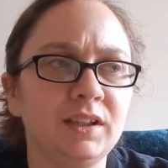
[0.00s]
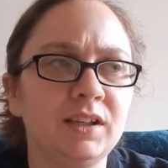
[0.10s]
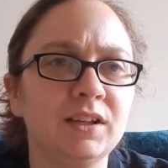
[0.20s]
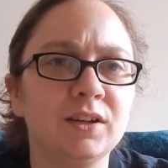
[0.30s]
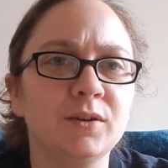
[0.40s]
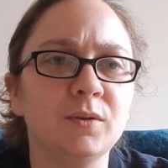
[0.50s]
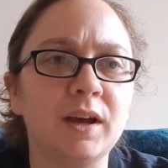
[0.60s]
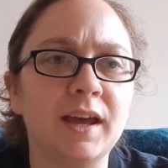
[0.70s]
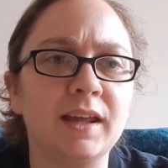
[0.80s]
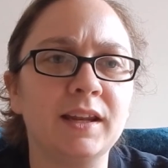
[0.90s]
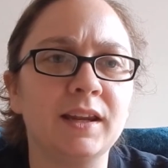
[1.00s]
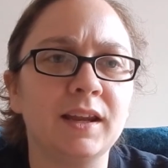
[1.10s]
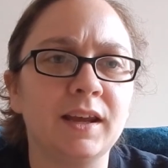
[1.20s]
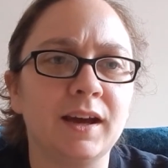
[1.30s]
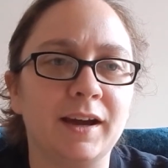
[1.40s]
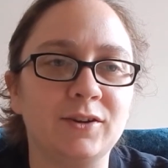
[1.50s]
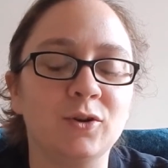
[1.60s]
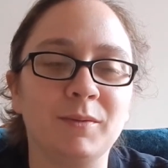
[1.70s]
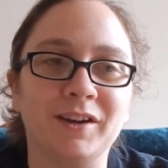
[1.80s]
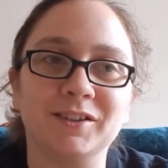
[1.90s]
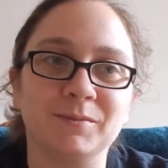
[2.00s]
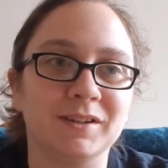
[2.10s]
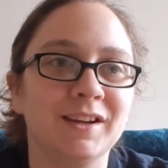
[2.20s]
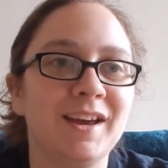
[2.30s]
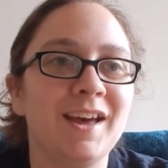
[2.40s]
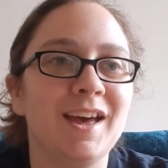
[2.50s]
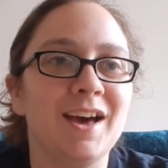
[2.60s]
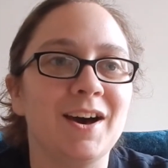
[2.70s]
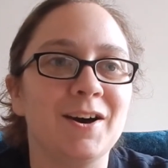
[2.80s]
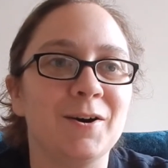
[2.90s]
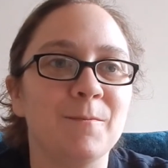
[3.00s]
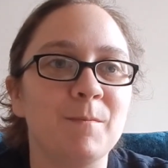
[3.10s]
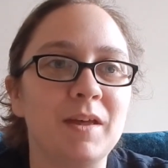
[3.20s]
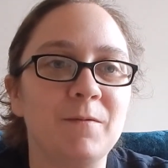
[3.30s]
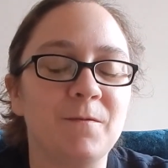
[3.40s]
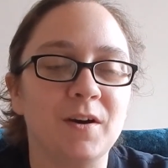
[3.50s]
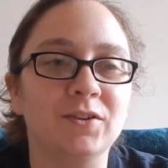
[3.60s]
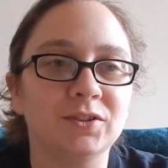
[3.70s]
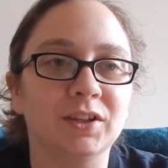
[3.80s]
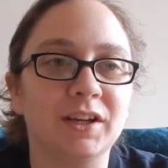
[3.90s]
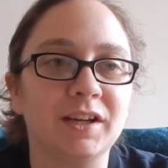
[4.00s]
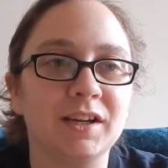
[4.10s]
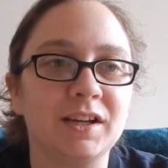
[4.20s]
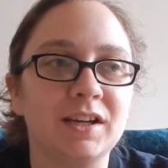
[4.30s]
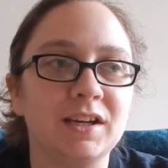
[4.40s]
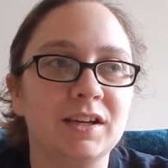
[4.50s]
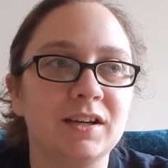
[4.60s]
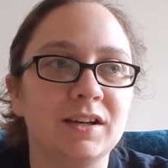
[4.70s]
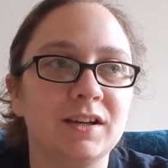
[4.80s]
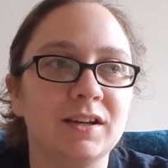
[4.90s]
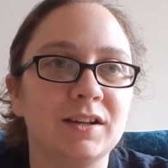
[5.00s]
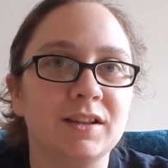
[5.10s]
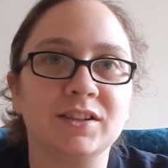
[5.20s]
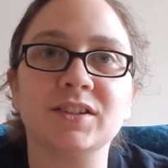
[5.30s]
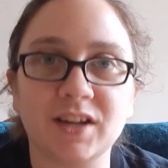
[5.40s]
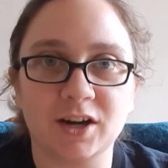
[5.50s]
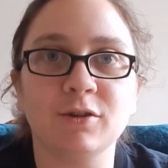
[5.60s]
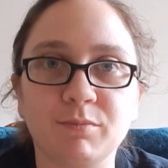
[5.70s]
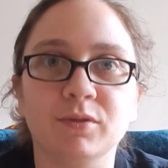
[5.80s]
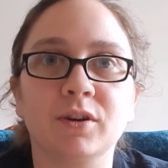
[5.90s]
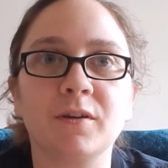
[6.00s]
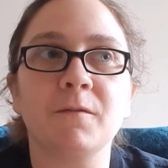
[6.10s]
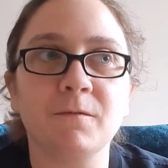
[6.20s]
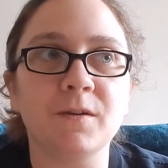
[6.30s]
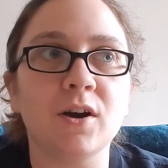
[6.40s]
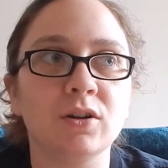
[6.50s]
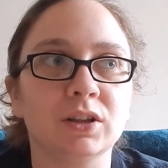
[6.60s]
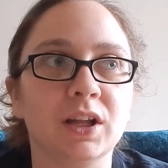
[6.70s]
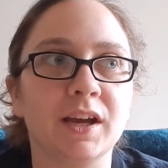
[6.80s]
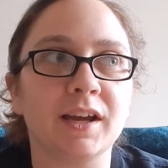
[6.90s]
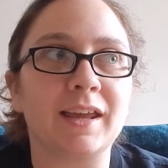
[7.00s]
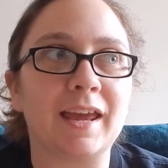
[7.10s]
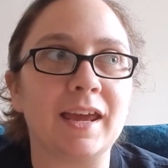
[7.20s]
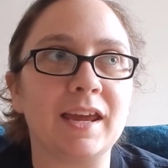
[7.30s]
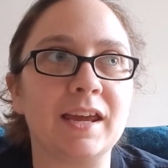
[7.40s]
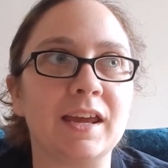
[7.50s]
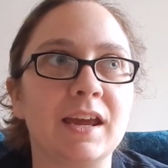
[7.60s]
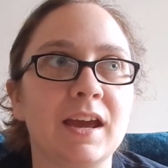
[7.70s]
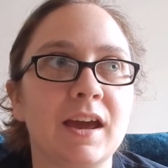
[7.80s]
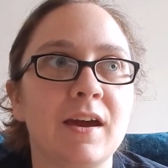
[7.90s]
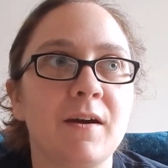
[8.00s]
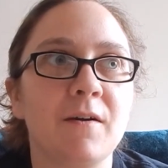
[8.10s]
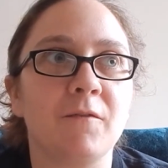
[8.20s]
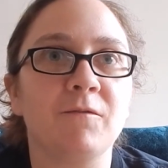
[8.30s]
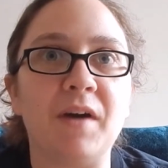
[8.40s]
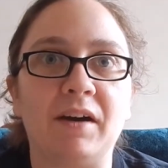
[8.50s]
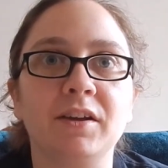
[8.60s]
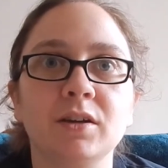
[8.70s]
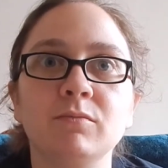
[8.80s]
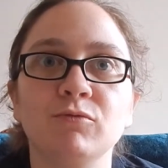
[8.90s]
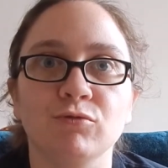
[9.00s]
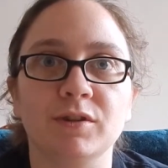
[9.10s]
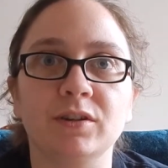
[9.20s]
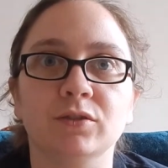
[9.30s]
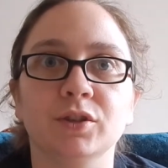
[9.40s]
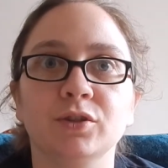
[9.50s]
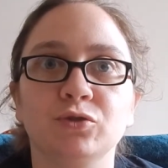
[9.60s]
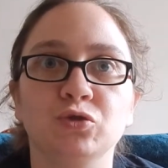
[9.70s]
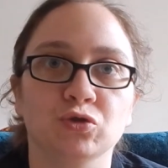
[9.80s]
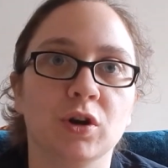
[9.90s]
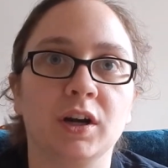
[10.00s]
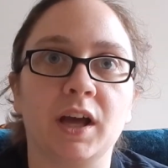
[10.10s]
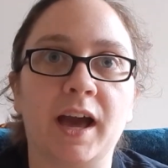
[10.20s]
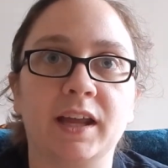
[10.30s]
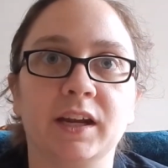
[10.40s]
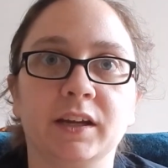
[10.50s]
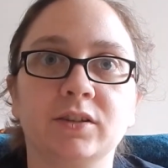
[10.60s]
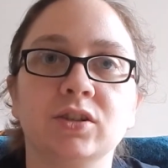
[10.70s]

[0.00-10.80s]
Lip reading: You know, and I told my husband, it felt like this entire book felt like a Valium-riddled drug addict.